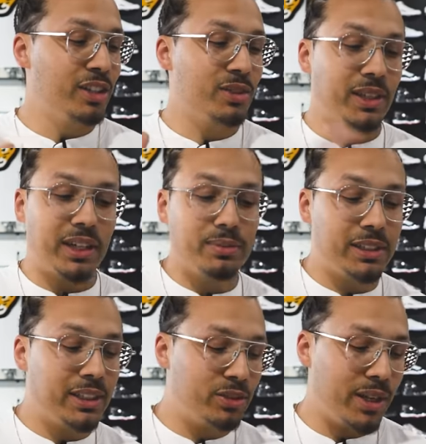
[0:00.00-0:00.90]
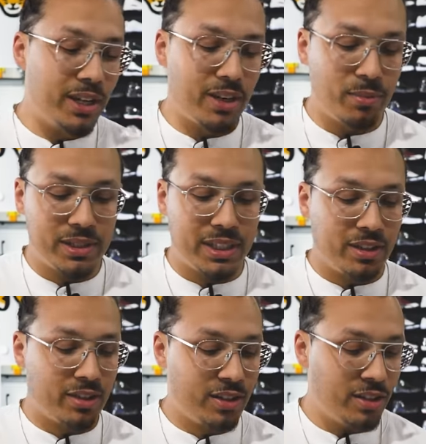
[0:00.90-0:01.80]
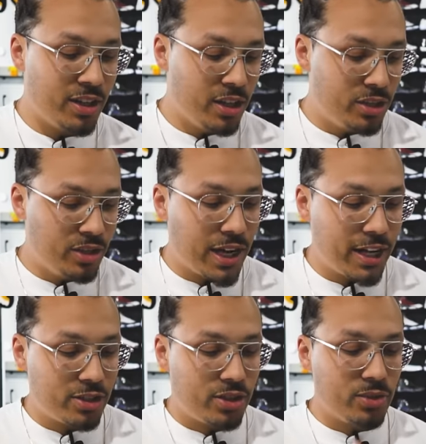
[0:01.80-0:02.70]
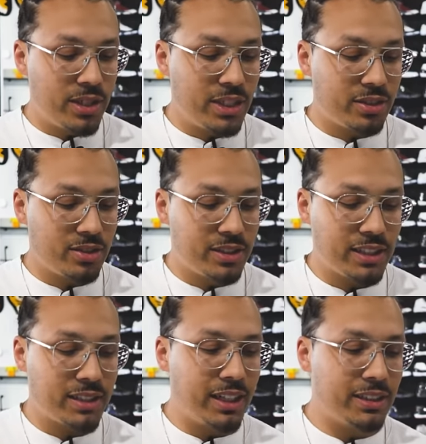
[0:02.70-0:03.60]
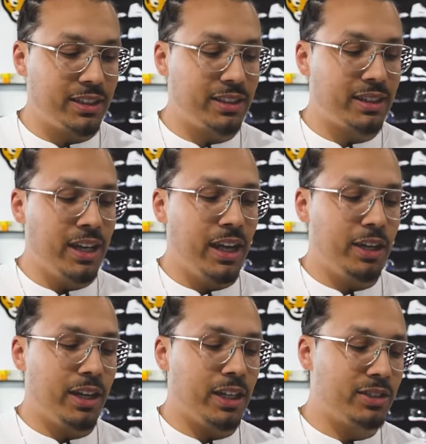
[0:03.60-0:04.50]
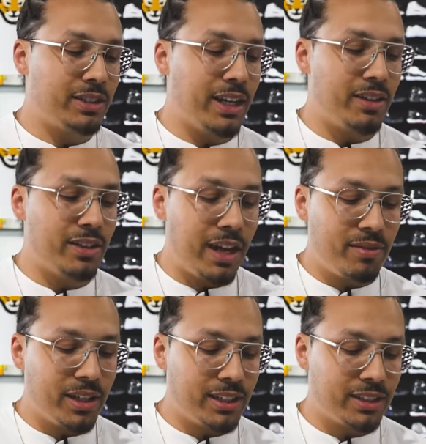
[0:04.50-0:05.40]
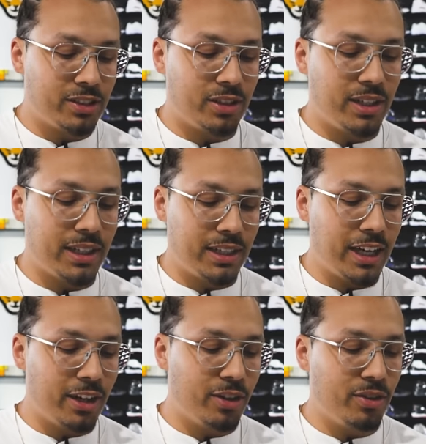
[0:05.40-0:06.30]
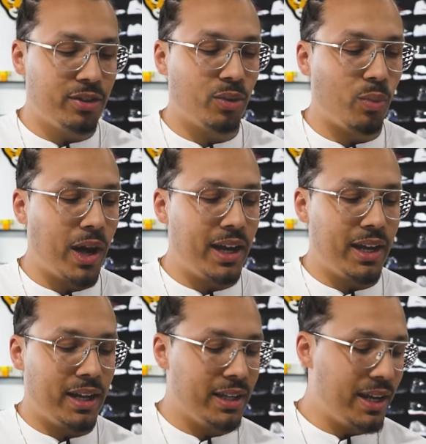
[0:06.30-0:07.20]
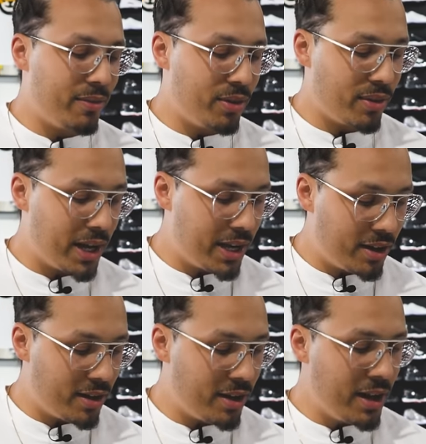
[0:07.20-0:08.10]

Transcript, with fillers: So when it comes to these right here in particular, you got two additional sets of laces, and you got your standard navy laces, so you got the yellow, the white, and the navy right here.